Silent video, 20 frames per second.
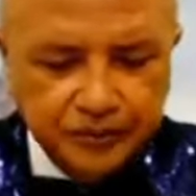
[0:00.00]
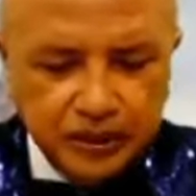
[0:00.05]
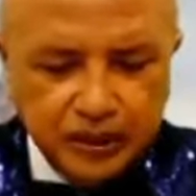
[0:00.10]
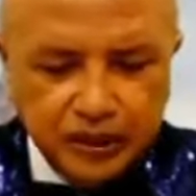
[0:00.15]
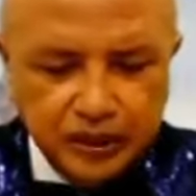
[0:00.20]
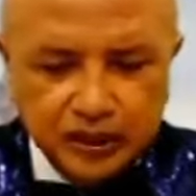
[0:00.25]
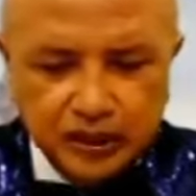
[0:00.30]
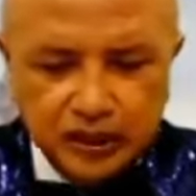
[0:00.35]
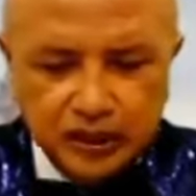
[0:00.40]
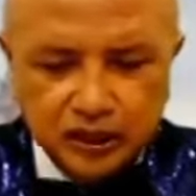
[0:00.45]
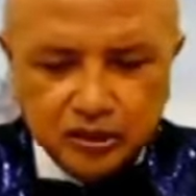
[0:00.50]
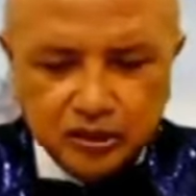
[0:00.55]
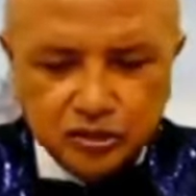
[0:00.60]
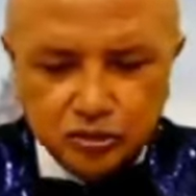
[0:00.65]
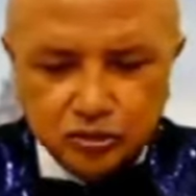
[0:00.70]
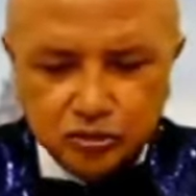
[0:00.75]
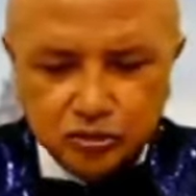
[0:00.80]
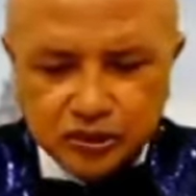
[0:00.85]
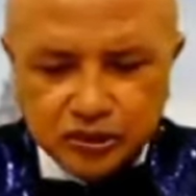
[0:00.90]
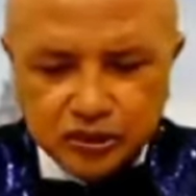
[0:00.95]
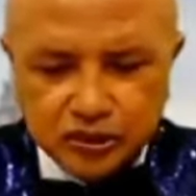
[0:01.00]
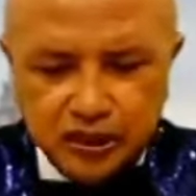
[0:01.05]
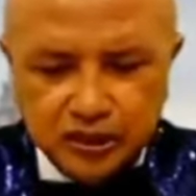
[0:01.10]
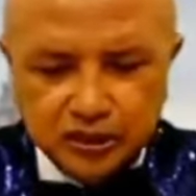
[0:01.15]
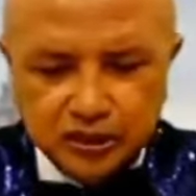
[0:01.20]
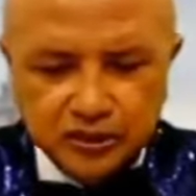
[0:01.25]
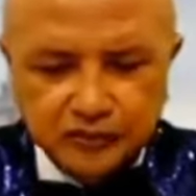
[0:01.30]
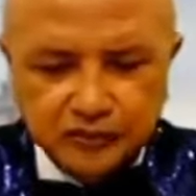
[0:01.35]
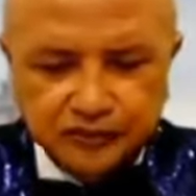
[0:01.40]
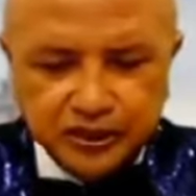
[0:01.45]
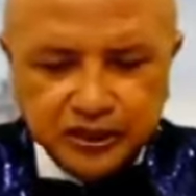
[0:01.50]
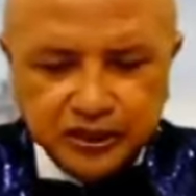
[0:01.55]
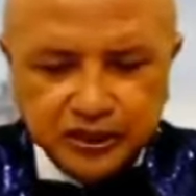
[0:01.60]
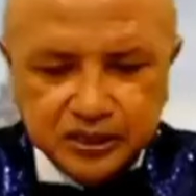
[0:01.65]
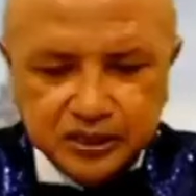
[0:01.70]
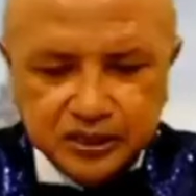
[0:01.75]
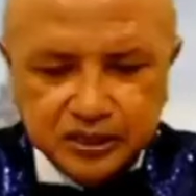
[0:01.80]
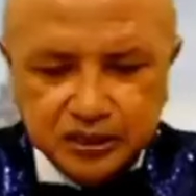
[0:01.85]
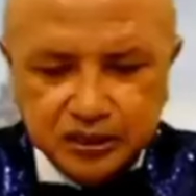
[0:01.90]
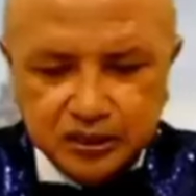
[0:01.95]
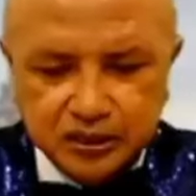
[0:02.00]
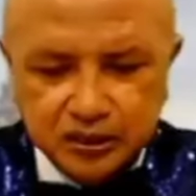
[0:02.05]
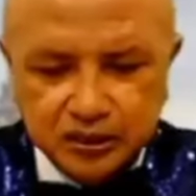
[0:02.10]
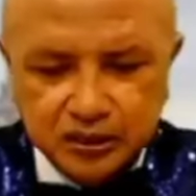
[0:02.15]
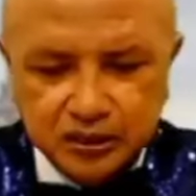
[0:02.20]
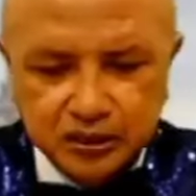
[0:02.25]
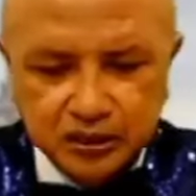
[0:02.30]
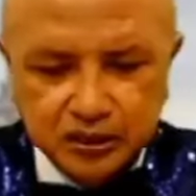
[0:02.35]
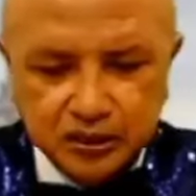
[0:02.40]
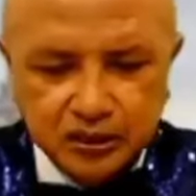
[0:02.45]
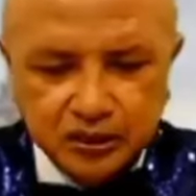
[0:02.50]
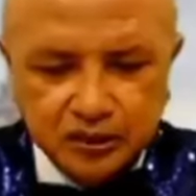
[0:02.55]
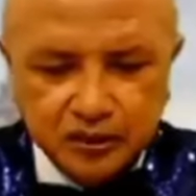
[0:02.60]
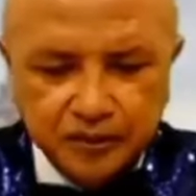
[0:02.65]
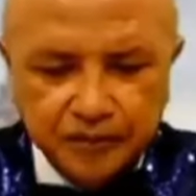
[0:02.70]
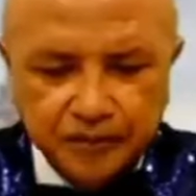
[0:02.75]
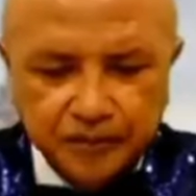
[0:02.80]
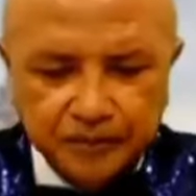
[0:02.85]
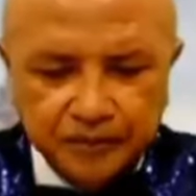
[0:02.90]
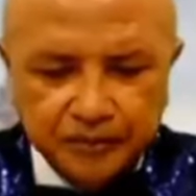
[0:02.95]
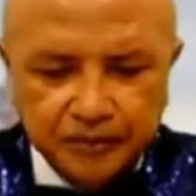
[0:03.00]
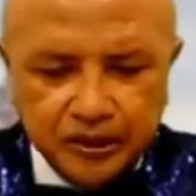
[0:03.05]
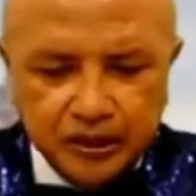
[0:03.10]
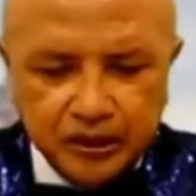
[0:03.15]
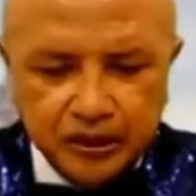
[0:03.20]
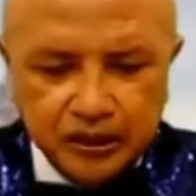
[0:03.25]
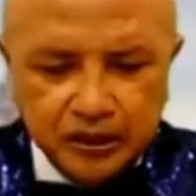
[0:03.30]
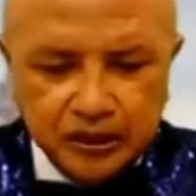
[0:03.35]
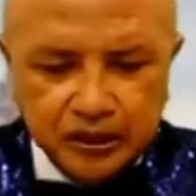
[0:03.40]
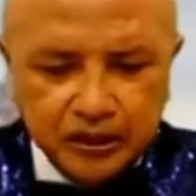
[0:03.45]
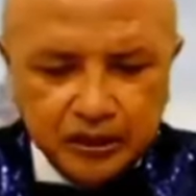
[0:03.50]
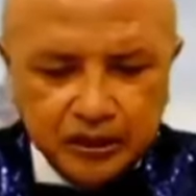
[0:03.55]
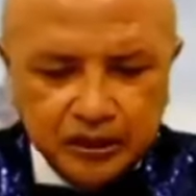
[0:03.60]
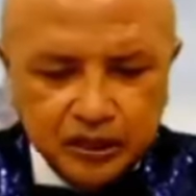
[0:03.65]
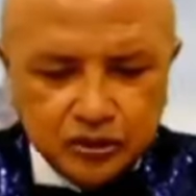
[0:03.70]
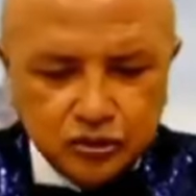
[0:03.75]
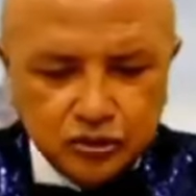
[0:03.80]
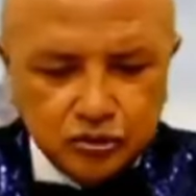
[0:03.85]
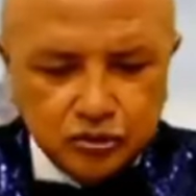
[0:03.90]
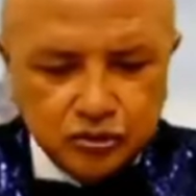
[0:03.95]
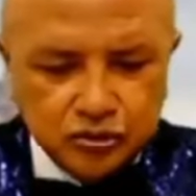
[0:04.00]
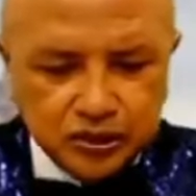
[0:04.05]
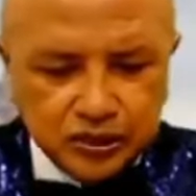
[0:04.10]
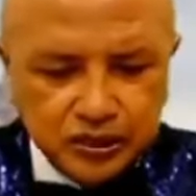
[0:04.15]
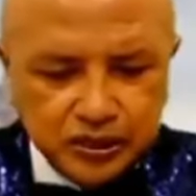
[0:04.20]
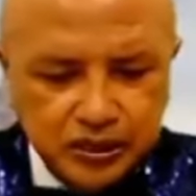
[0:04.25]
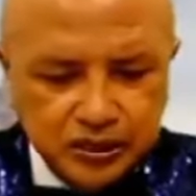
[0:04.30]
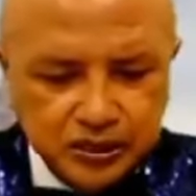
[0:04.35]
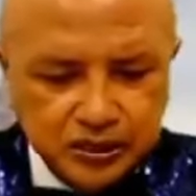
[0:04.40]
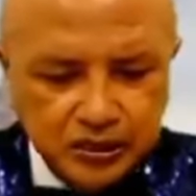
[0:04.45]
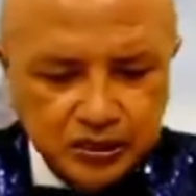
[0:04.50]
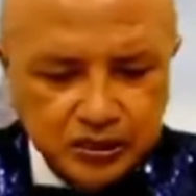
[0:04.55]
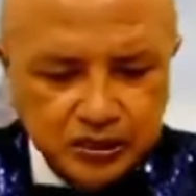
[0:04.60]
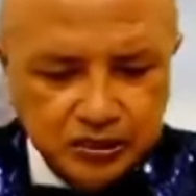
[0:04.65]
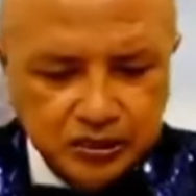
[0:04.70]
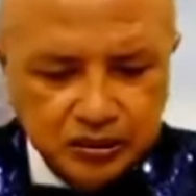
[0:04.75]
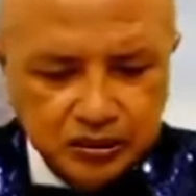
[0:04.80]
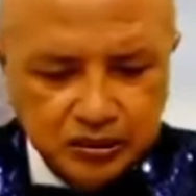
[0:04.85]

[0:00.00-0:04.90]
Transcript: We are reading Exodus chapter 15.